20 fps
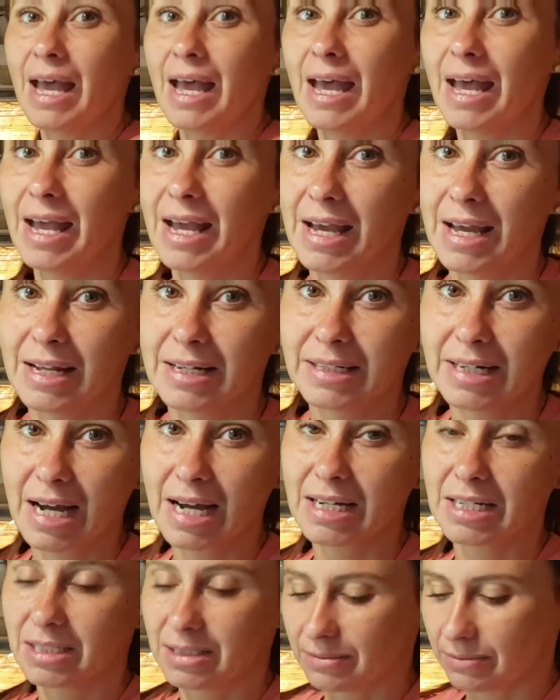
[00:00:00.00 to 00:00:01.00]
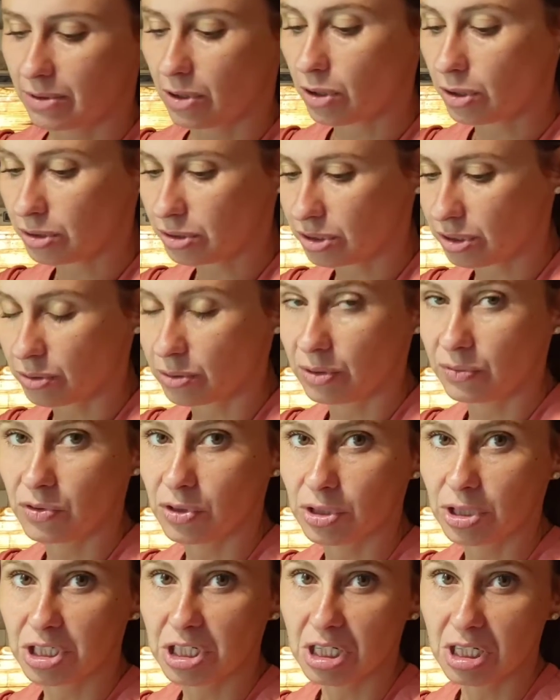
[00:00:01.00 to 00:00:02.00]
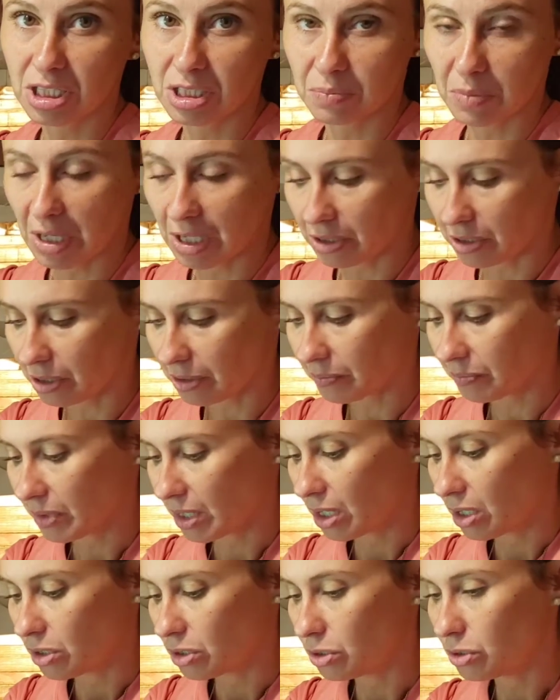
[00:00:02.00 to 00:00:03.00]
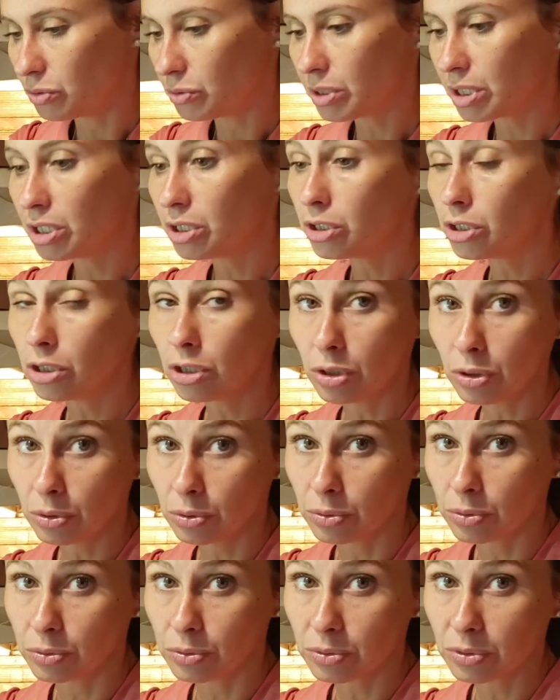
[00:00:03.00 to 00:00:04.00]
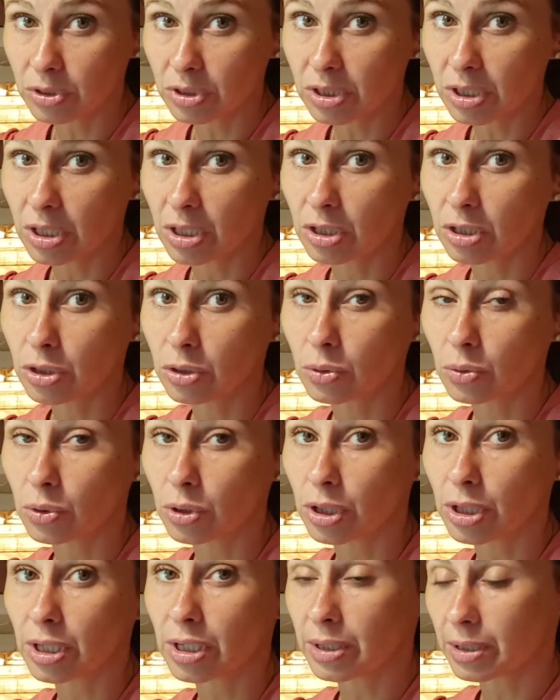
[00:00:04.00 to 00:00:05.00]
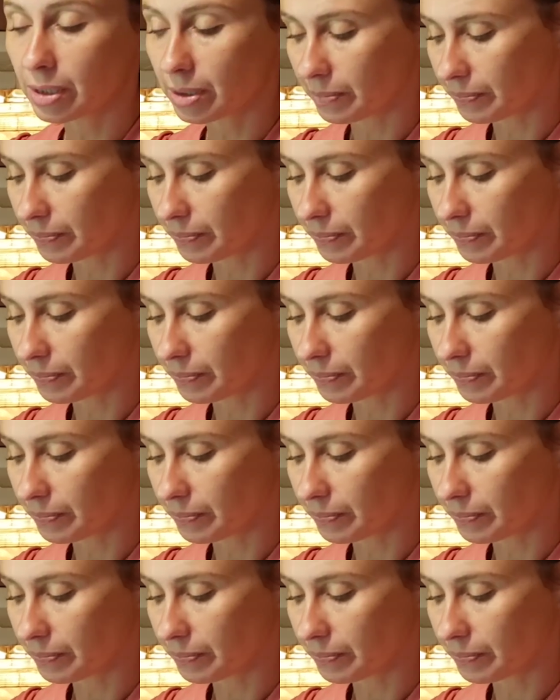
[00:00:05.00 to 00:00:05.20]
And I also, if you're a cheesemaker, you can use your